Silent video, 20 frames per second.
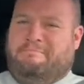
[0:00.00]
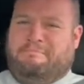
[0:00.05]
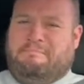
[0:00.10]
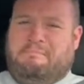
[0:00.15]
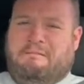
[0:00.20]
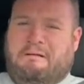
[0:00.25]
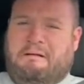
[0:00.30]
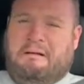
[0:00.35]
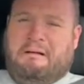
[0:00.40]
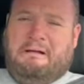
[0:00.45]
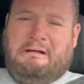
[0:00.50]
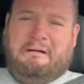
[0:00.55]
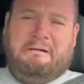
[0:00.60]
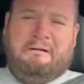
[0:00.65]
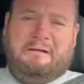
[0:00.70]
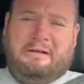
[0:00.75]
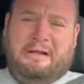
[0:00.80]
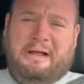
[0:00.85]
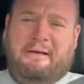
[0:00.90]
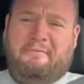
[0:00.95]
I
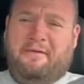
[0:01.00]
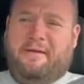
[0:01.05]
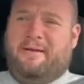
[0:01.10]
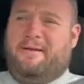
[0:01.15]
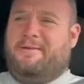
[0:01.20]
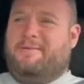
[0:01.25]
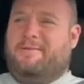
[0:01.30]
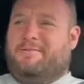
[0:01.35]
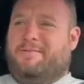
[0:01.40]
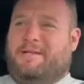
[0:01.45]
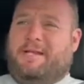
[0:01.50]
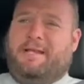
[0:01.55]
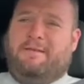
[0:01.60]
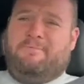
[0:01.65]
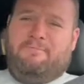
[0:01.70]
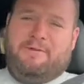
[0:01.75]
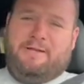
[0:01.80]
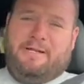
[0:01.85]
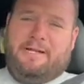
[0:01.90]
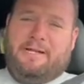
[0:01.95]
can't have it because I keep
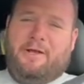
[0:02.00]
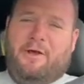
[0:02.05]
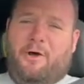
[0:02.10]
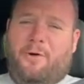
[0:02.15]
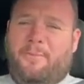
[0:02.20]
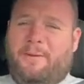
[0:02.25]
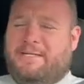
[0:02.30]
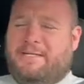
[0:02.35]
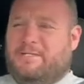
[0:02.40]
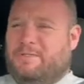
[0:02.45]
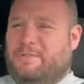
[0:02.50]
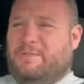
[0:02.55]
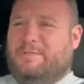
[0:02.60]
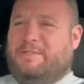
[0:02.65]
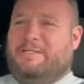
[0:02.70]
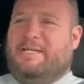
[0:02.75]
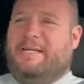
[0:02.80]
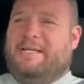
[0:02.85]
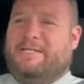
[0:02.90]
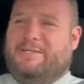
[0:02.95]
reading comments on
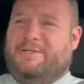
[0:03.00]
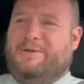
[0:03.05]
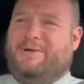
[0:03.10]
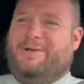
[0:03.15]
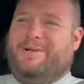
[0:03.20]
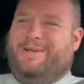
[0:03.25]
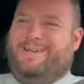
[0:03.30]
TikTok.